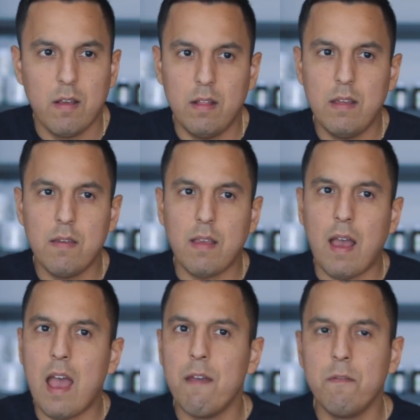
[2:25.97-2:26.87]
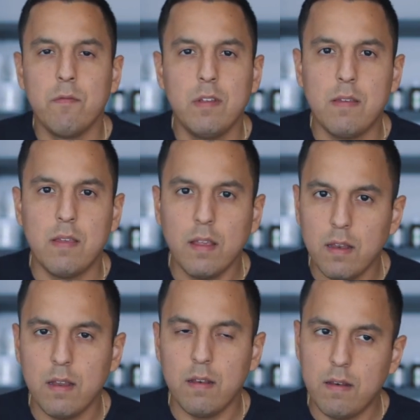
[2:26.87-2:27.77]
At least I haven't really seen
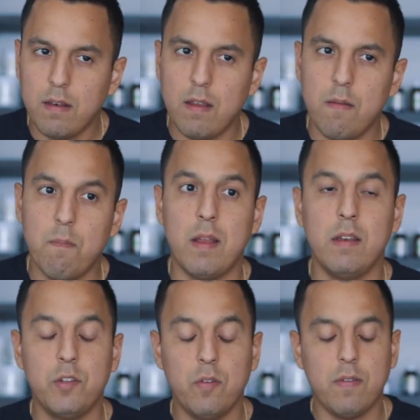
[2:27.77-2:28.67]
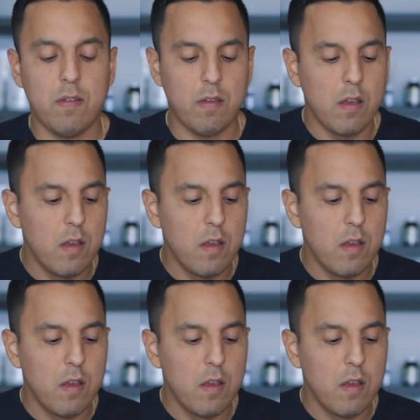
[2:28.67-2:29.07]
it in many juices.